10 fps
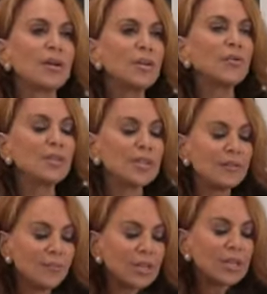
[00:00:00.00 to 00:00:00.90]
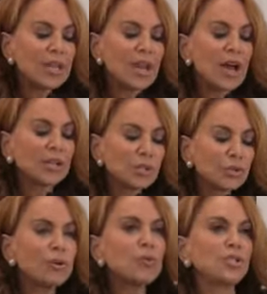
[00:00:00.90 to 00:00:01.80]
you know, the really
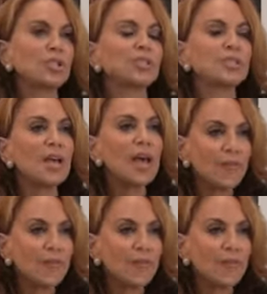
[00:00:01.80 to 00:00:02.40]
atrocious,